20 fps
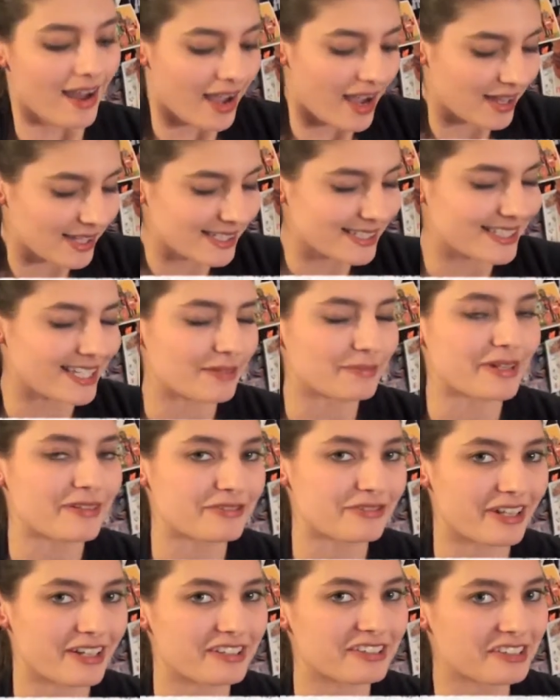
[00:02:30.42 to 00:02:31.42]
I like to get my
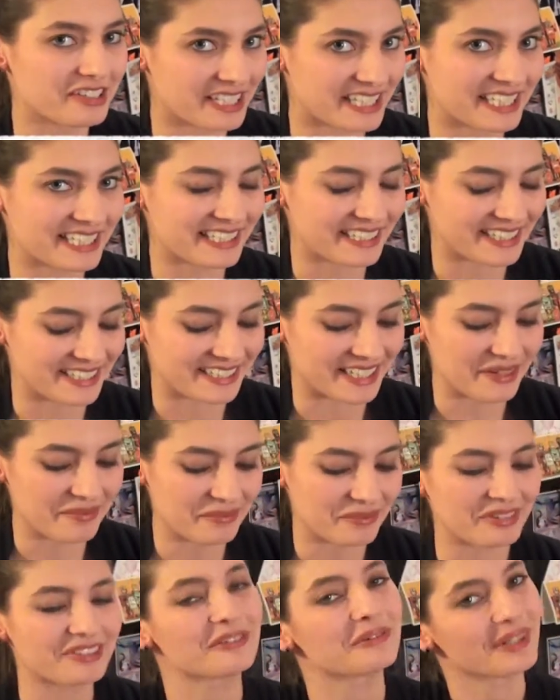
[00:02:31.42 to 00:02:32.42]
friends good and liquored
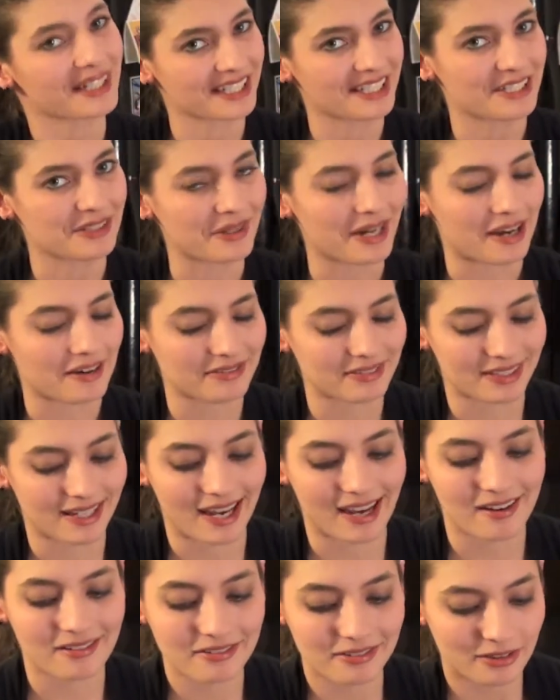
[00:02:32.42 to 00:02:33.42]
up, so we're gonna do half and
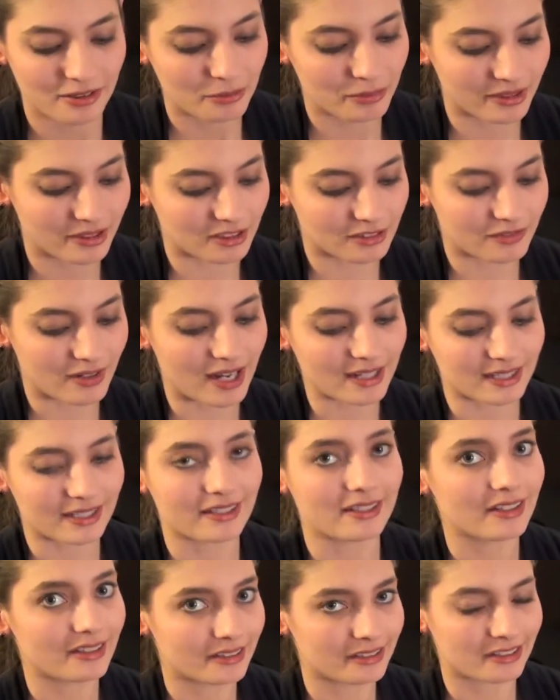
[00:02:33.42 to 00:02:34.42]
half, because
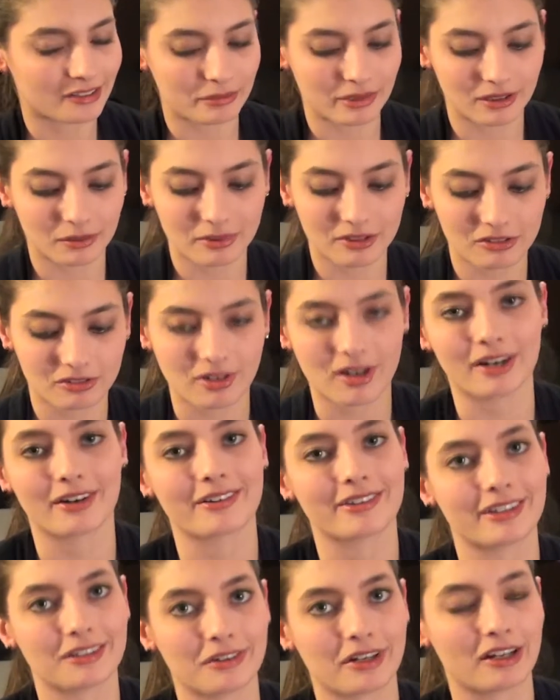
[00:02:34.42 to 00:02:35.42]
vodka is gonna be a little bit
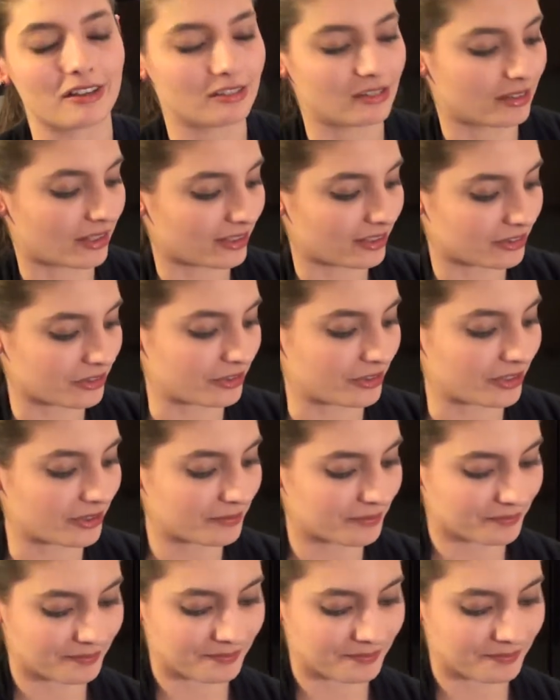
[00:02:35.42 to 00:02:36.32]
stronger than your hazelnut liqueur.